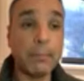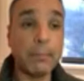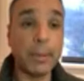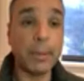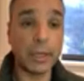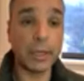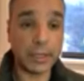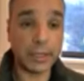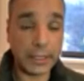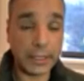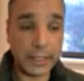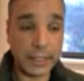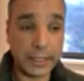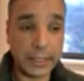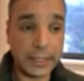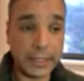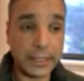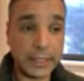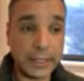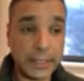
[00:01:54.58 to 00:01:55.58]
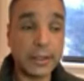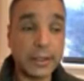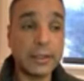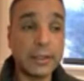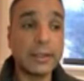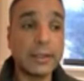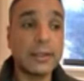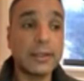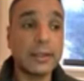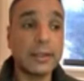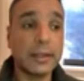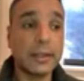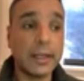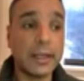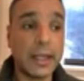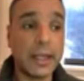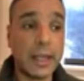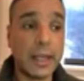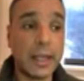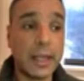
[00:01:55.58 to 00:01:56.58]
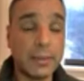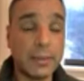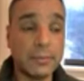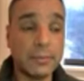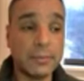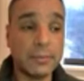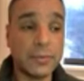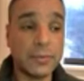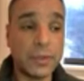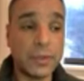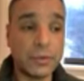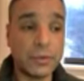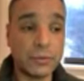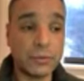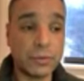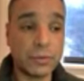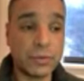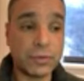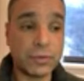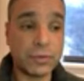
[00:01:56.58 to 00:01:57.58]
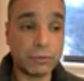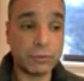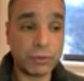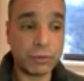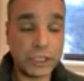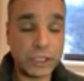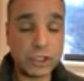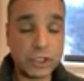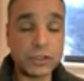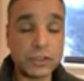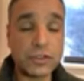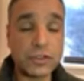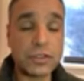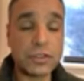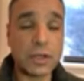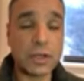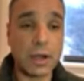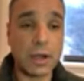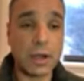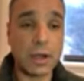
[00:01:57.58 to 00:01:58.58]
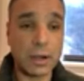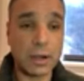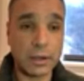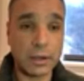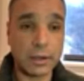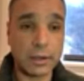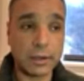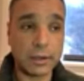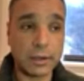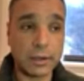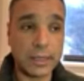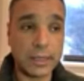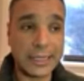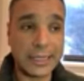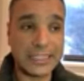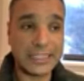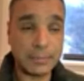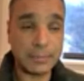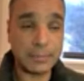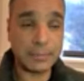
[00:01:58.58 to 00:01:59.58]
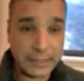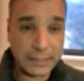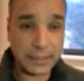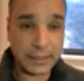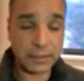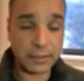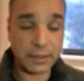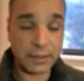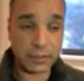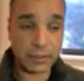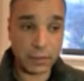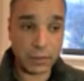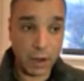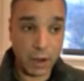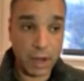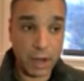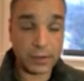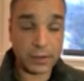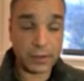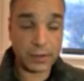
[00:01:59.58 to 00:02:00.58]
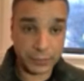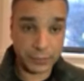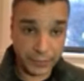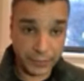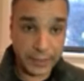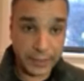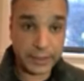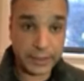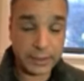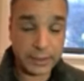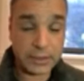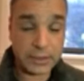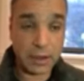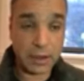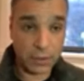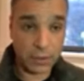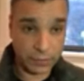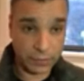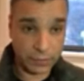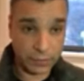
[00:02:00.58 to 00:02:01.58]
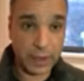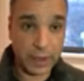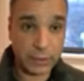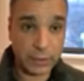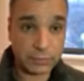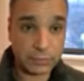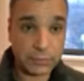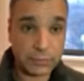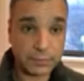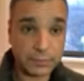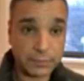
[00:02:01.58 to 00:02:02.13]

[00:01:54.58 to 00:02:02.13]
politically, um, the the Russians are admitting that there are Iranians on the ground